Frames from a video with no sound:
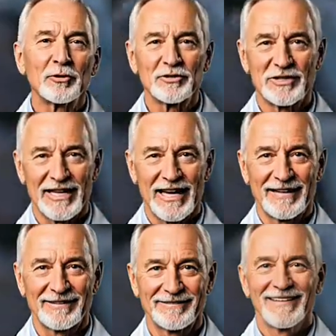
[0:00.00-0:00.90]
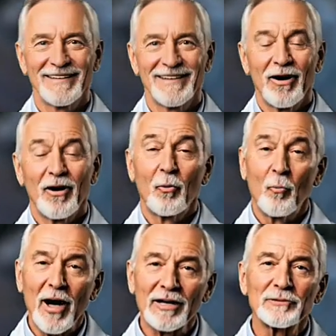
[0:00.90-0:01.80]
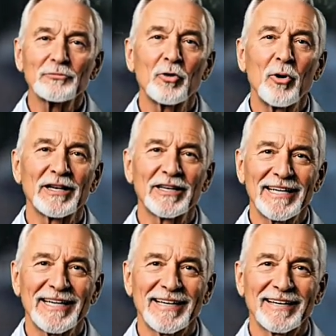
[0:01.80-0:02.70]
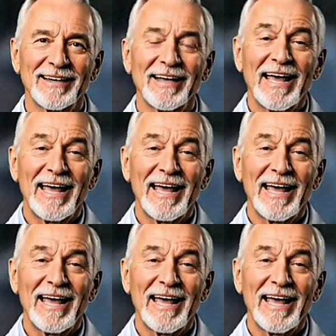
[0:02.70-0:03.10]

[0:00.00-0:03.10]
you've caught your reflection in a mirror and thought, when did I